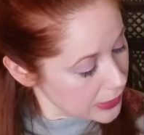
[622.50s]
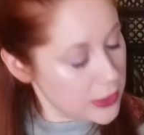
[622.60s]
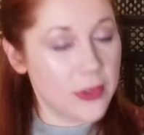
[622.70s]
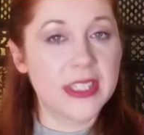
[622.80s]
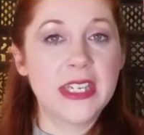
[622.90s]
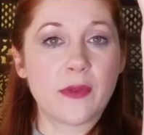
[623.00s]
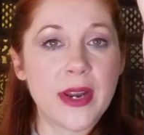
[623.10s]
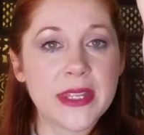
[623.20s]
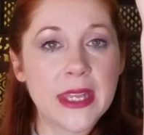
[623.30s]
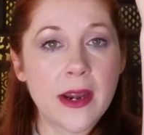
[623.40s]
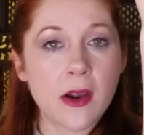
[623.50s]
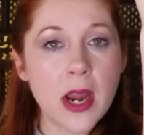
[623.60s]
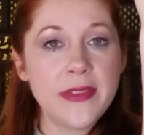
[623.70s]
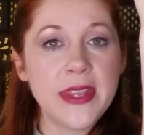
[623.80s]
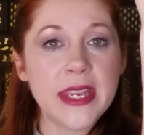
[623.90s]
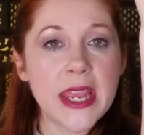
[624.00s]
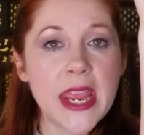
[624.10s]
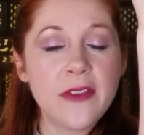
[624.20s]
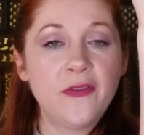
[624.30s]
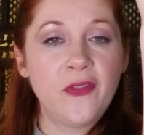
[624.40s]
And you can see it right there. I think
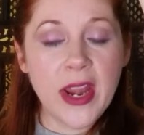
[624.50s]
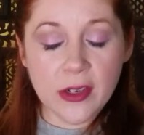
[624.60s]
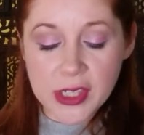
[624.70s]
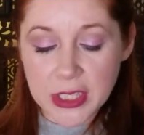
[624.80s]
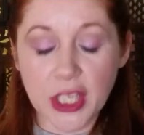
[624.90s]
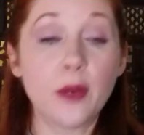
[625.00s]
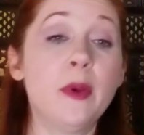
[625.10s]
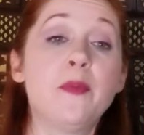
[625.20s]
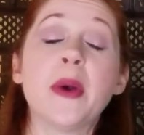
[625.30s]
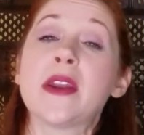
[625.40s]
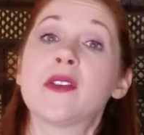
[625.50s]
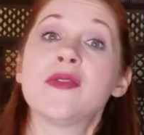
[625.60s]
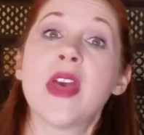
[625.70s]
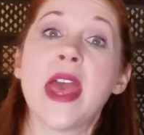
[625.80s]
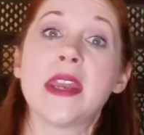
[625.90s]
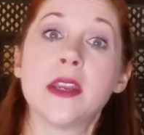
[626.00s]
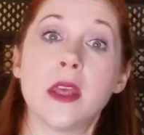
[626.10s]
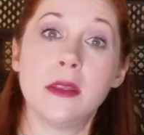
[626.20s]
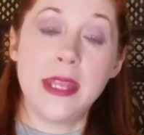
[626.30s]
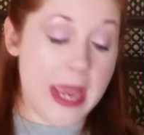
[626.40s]
it fares a little bit better than
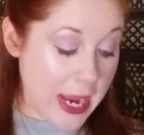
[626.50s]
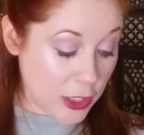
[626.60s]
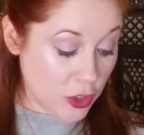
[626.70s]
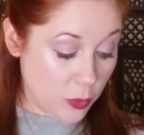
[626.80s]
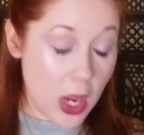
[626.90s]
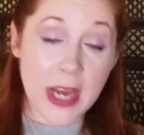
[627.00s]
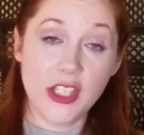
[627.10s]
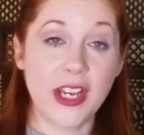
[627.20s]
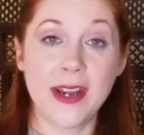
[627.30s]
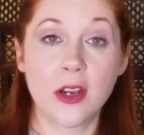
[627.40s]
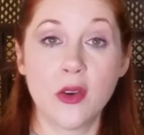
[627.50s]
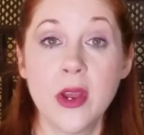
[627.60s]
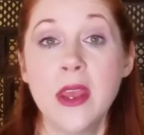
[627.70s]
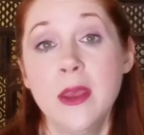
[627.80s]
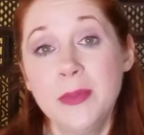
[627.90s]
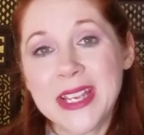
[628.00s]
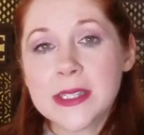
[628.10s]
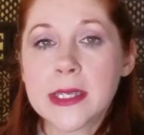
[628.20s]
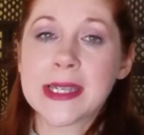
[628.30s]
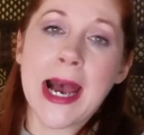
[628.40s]
the actual eyeshadow
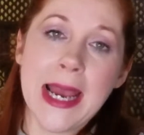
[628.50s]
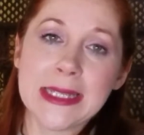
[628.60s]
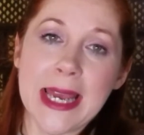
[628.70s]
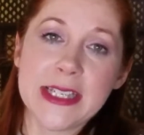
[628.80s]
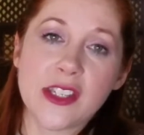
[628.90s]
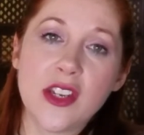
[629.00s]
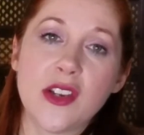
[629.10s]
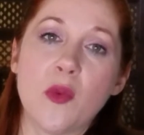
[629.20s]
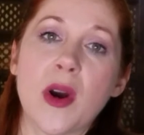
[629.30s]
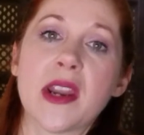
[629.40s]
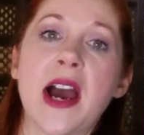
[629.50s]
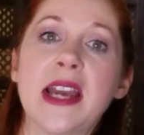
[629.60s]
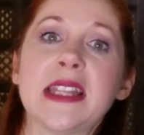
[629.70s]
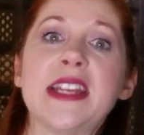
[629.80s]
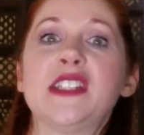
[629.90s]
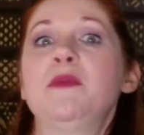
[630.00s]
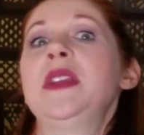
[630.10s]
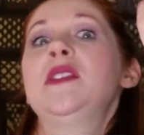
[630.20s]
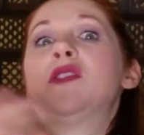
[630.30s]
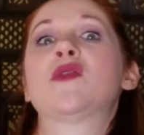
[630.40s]
because it's a highlight, so you don't want a highlight to
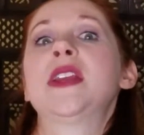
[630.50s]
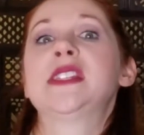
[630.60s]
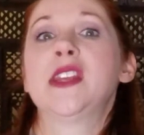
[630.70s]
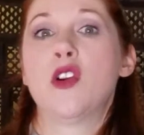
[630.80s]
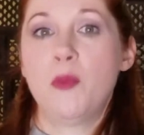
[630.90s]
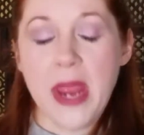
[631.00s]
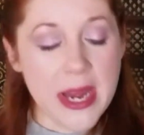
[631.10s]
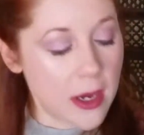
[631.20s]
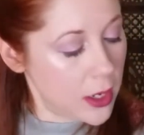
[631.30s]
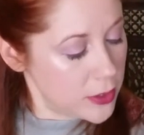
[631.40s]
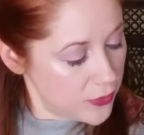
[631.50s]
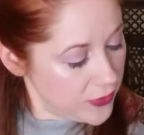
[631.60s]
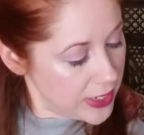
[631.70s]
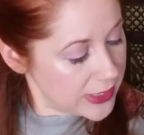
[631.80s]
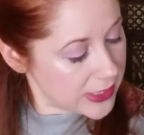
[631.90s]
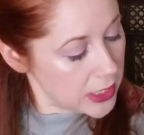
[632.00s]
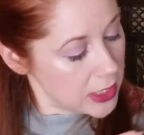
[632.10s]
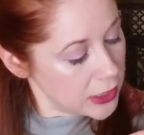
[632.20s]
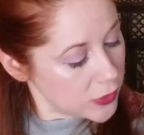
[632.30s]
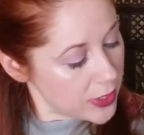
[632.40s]
be crazy opaque on your face.
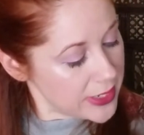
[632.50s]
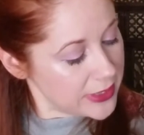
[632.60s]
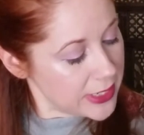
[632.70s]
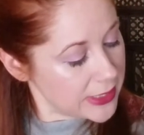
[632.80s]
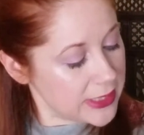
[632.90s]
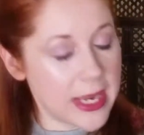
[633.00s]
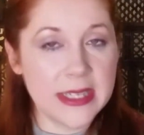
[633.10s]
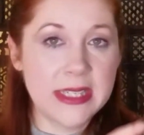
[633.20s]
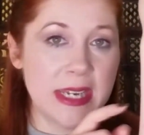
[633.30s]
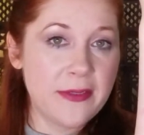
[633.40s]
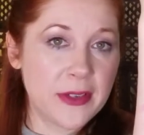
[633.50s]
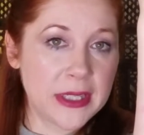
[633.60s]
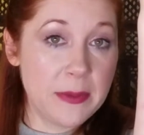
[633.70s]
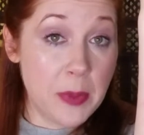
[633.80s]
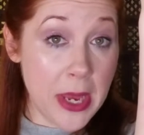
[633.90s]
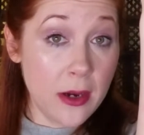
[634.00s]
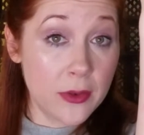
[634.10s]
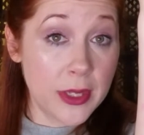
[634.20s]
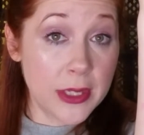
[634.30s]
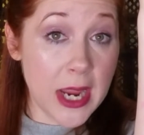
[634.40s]
So I think it's definitely
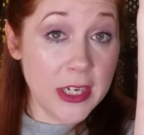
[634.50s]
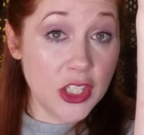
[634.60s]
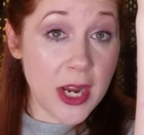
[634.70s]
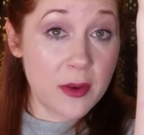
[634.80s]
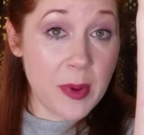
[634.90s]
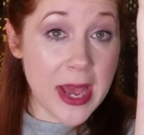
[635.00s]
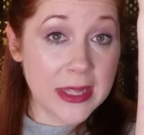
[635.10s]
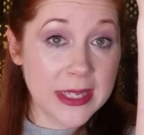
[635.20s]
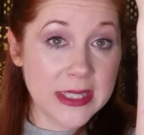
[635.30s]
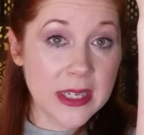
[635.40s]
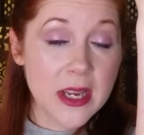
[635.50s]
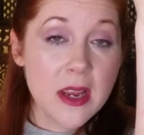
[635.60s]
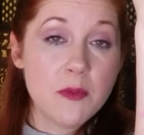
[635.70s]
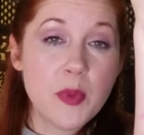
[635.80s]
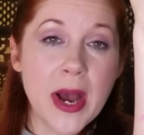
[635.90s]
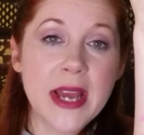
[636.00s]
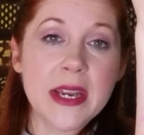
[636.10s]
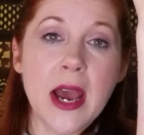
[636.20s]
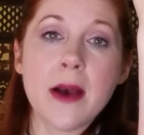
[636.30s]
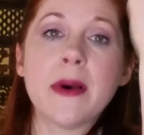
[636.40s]
better than the eyeshadow palette, but
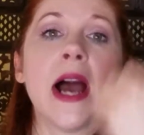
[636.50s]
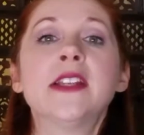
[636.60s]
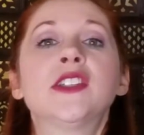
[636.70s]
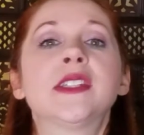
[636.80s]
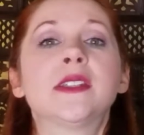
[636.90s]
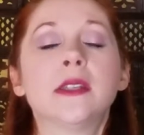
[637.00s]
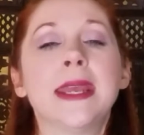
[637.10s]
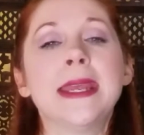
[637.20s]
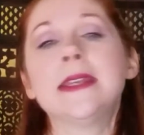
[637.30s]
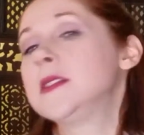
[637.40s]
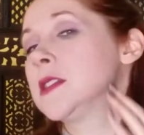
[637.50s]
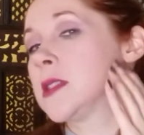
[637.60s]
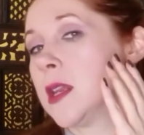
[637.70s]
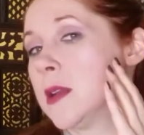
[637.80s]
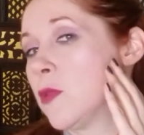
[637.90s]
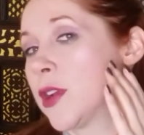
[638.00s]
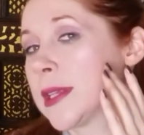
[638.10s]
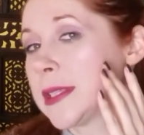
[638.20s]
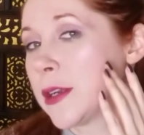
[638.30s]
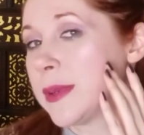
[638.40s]
and I'm wearing
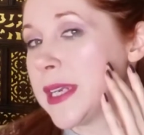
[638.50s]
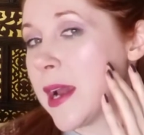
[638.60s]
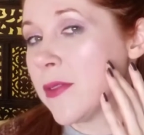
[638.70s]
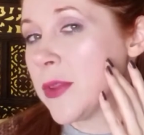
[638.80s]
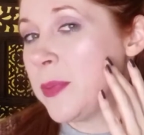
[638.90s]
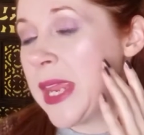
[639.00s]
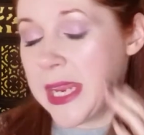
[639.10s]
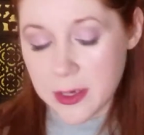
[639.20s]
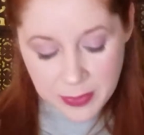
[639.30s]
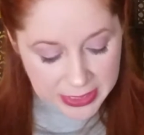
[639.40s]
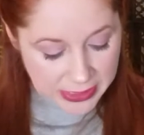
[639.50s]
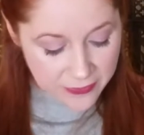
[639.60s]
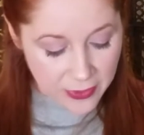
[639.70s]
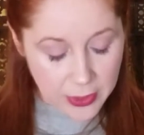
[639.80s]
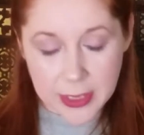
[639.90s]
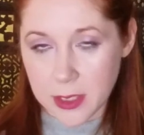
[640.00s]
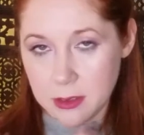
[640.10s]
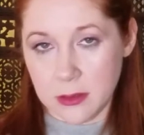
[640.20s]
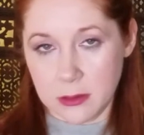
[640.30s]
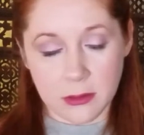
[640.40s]
a little bit now of the pink because I felt like
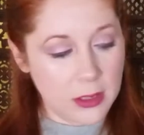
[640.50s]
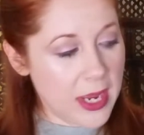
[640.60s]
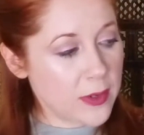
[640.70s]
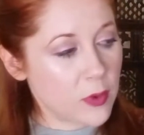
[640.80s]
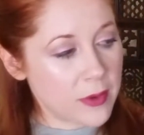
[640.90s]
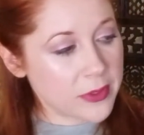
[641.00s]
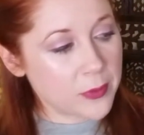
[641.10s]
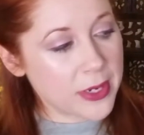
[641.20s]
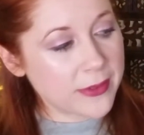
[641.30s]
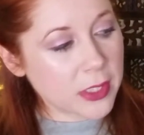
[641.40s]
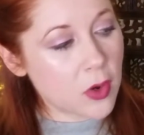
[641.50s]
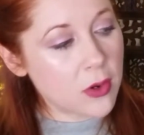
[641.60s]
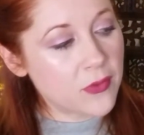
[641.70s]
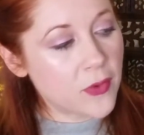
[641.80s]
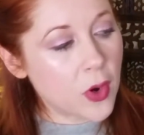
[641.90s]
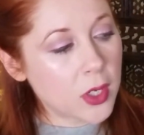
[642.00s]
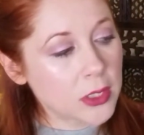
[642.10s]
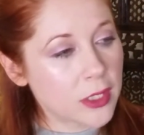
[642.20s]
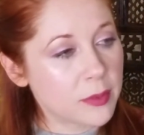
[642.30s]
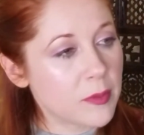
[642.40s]
it kind of went with what I was going for a
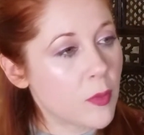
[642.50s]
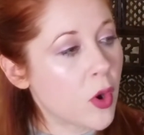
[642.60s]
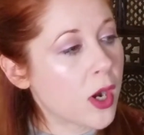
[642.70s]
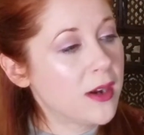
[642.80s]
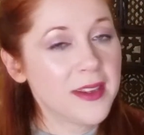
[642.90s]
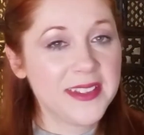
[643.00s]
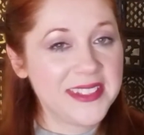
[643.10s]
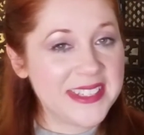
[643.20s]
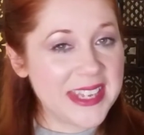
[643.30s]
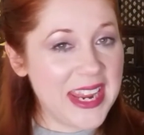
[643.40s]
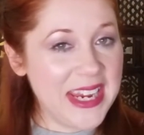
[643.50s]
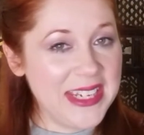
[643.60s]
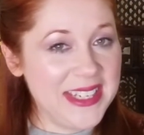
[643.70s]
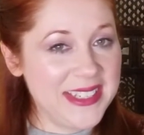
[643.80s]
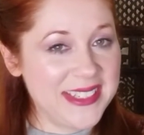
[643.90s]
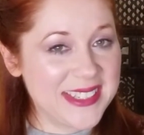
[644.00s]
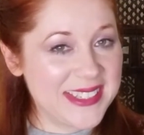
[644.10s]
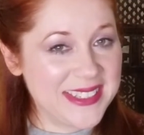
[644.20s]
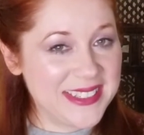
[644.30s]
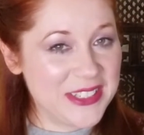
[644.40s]
little bit more. This 80s
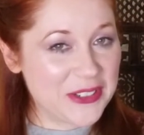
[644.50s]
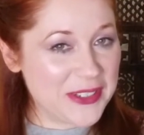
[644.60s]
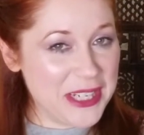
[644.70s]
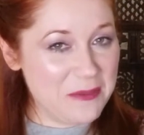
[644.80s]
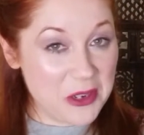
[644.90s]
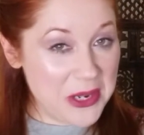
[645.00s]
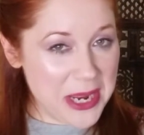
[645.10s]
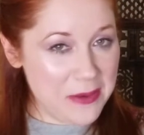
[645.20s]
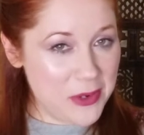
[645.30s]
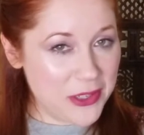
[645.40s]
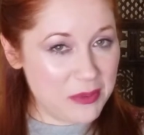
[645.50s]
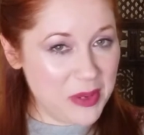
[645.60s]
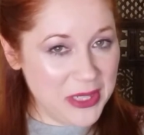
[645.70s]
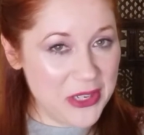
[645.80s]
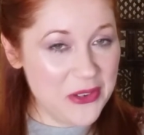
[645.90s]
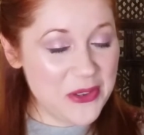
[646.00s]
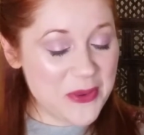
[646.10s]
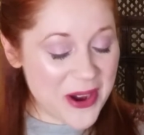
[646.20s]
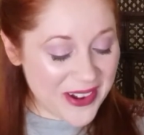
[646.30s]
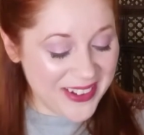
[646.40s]
dream or nightmare, depending who you
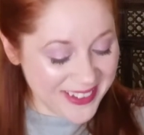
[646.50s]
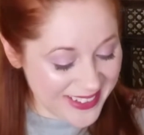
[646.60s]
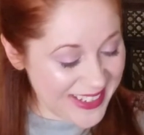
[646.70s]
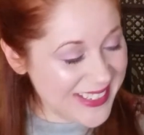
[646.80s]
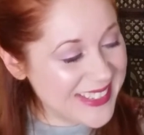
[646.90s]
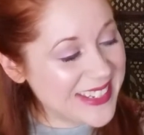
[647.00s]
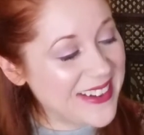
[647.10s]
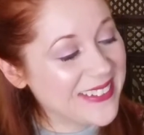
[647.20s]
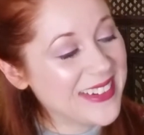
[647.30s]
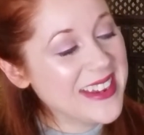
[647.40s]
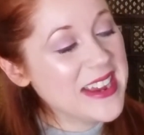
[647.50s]
are. And so